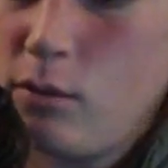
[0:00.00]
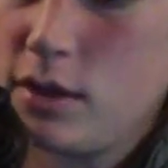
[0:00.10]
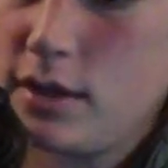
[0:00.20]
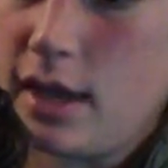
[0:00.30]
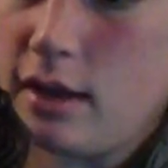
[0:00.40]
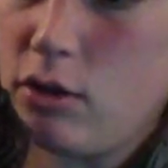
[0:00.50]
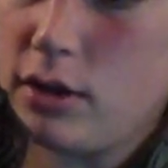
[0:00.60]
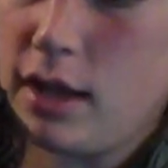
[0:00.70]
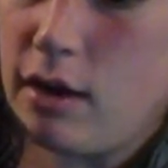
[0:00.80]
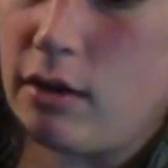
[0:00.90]
What's that? Look
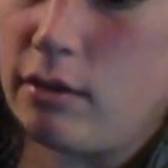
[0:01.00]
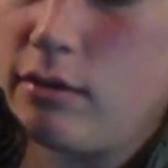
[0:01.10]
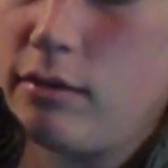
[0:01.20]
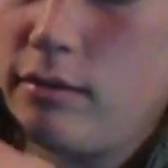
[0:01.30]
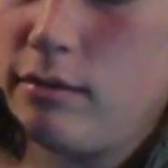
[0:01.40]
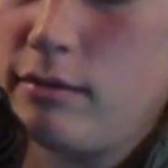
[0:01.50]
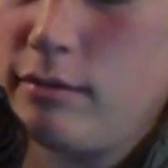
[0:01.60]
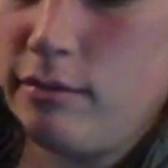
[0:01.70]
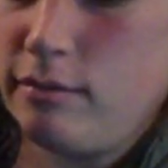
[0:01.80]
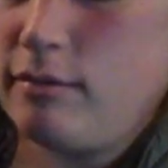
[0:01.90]
there.
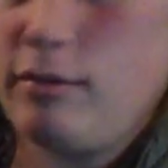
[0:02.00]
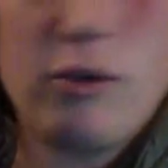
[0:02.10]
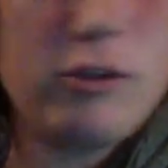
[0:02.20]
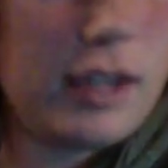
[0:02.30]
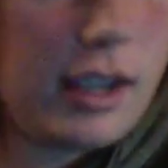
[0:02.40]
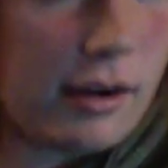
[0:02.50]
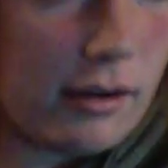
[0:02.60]
Look there.